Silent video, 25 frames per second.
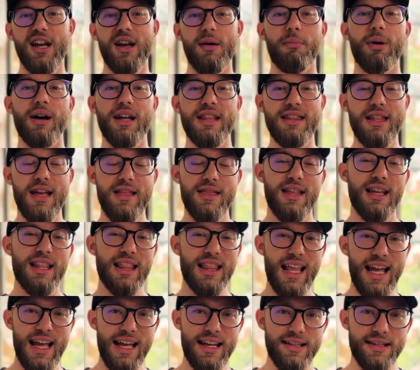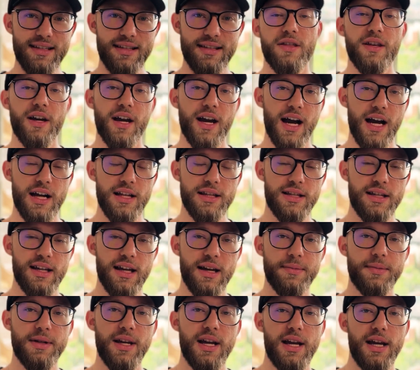But nonetheless, the
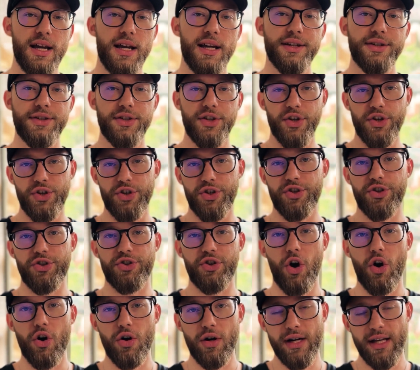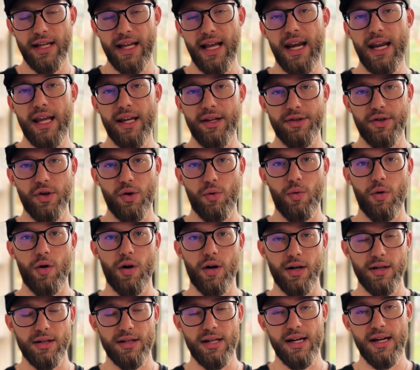concept is to start getting to
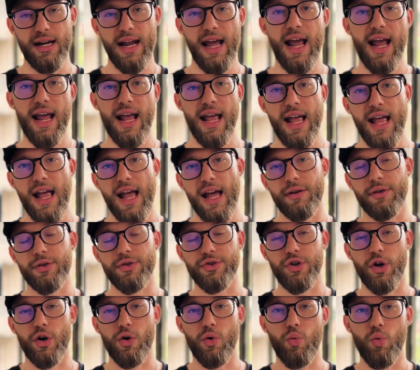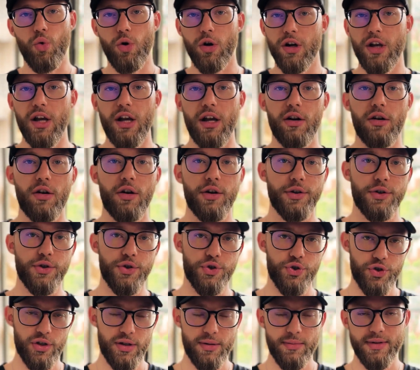work today and to start working on all your
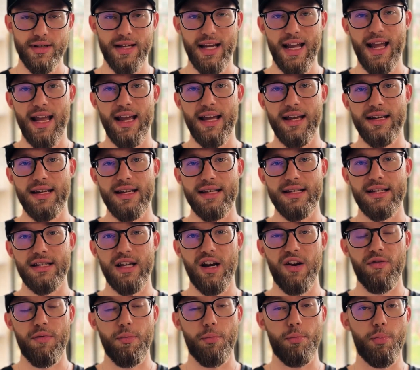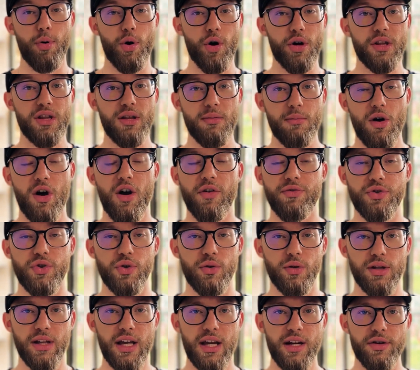dreams. And instead of putting them off
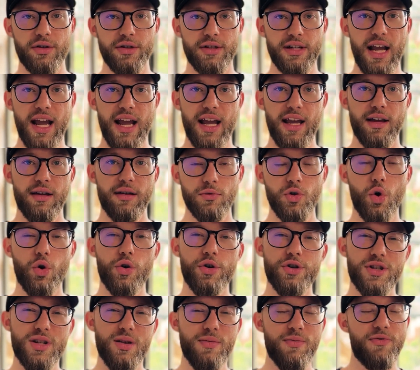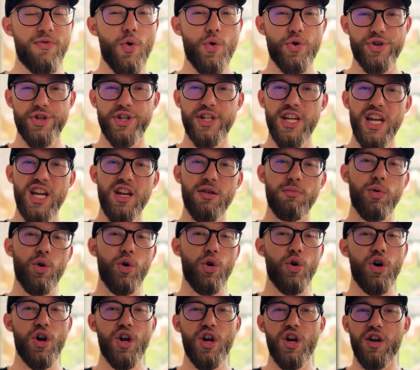to a later date or in some
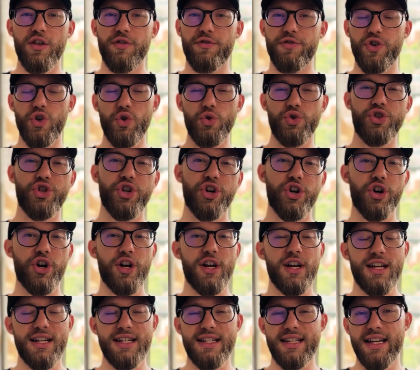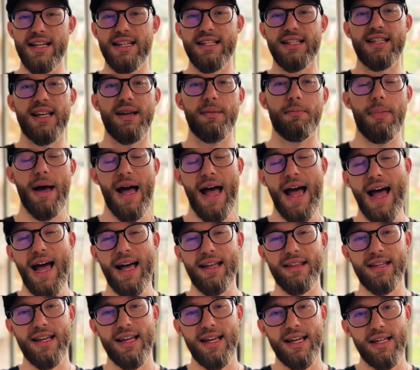foreseeable future distant
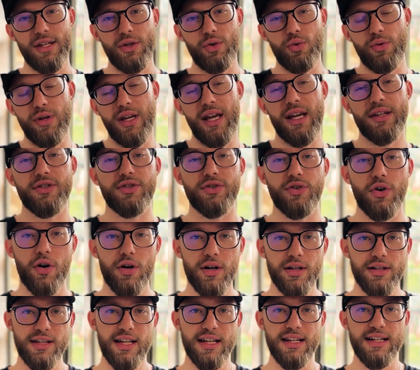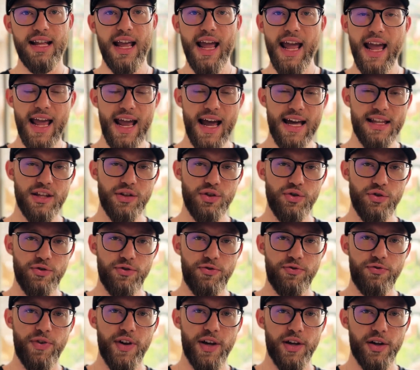path, you get started today and then you
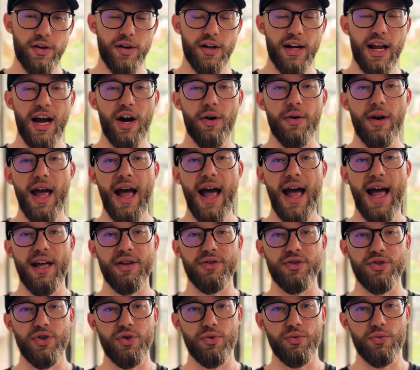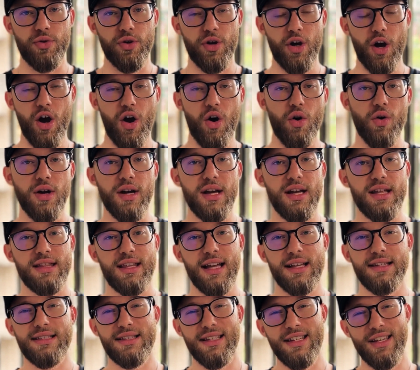figure it out as you go.
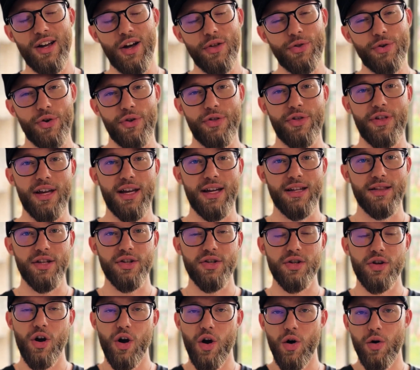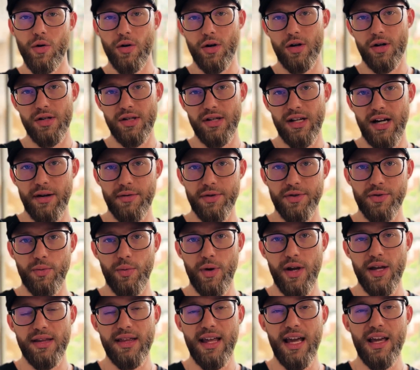That's the other thing. These coworkers that I was
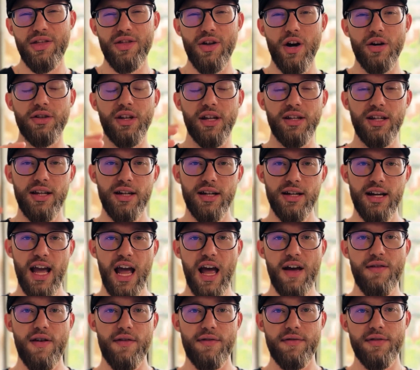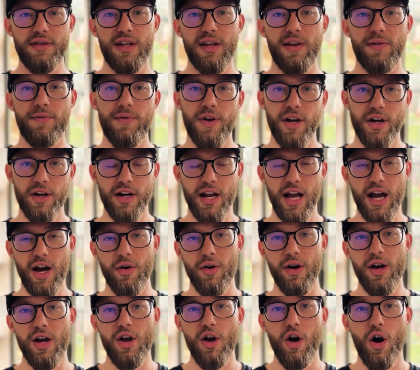with, they thought they needed to have everything figured
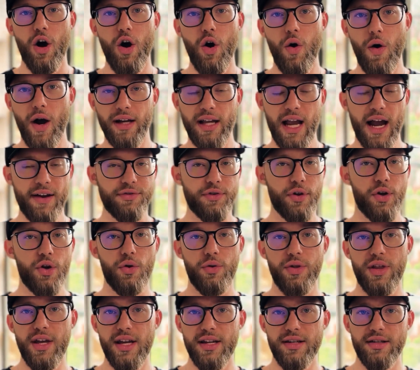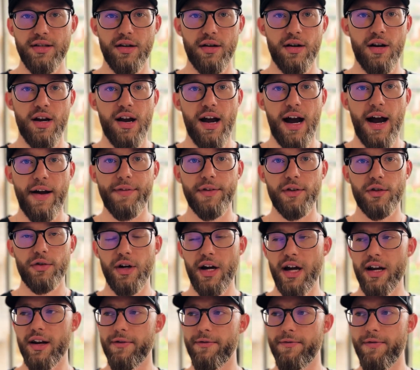out. Oh, I have to know this, or I have to learn
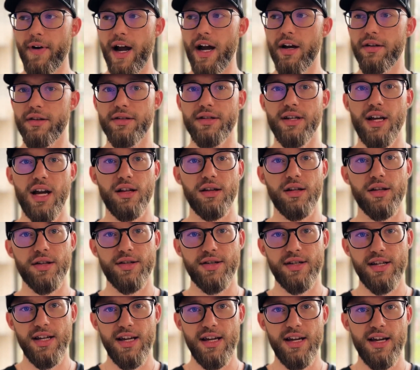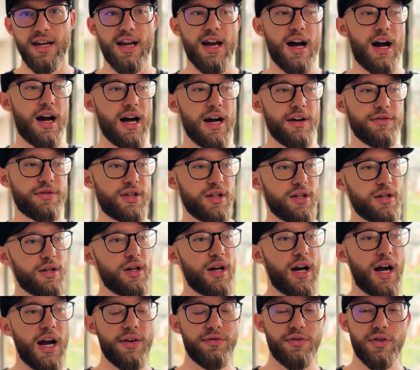how to file this LLC. I
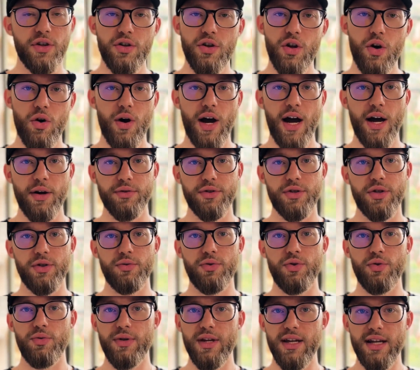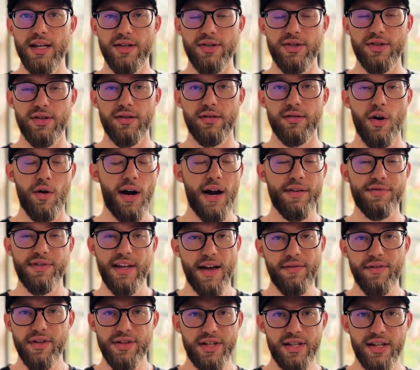have to know how to do this, or I have to
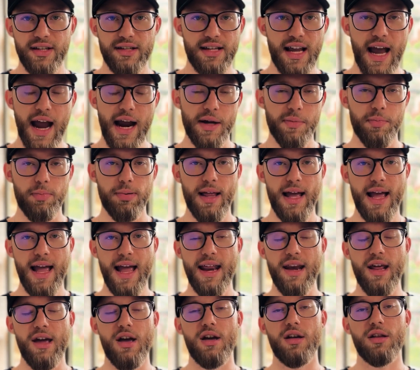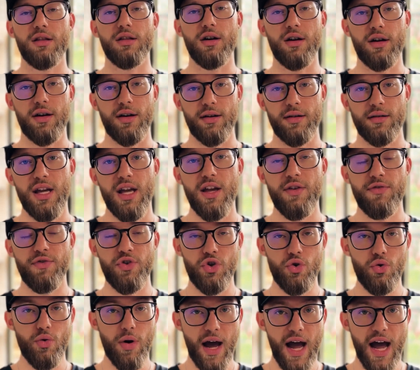have this exact plan. Look, if
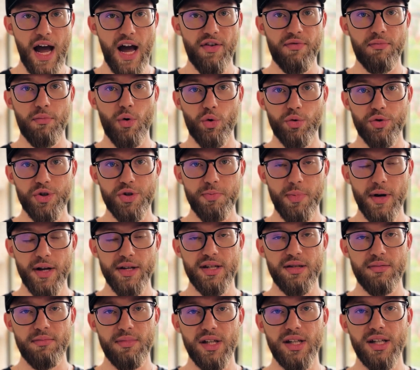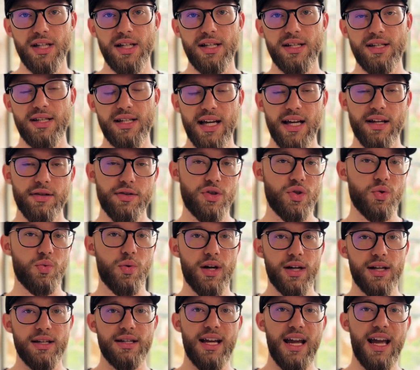you have more responsibilities, yes, you
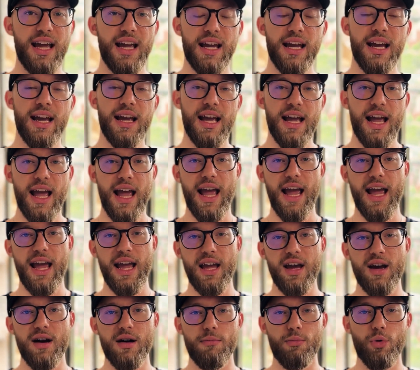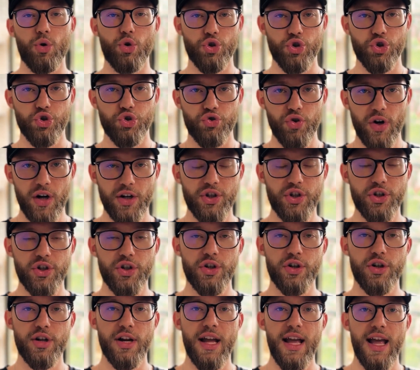want to take a more
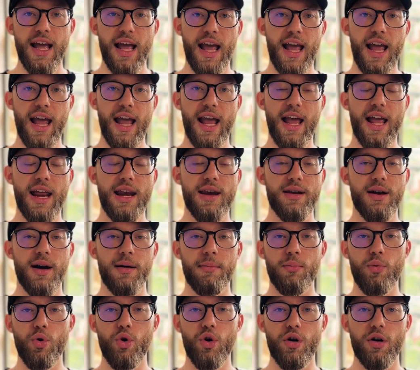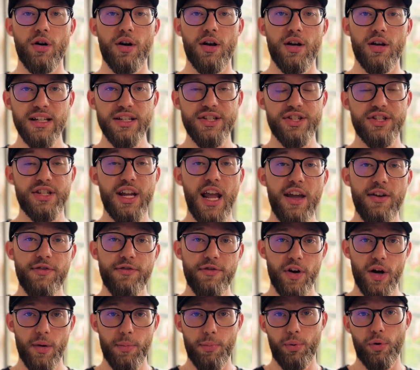structured and a more safe
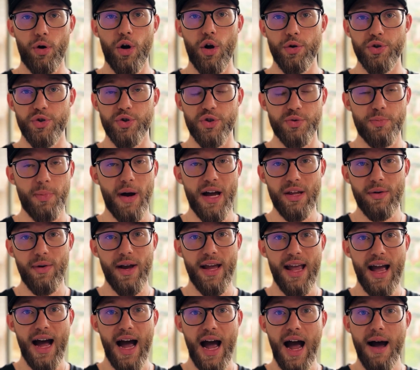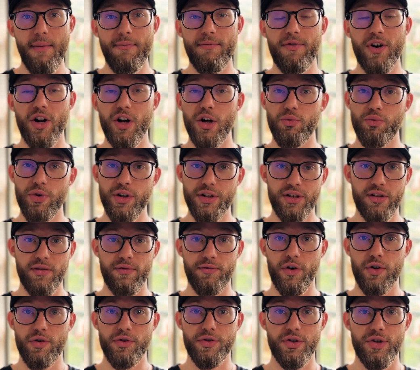approach. Which, by the way, I'm very risk
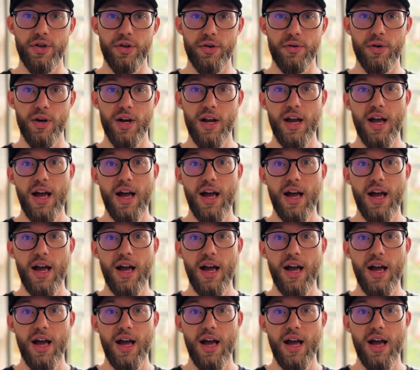averse too.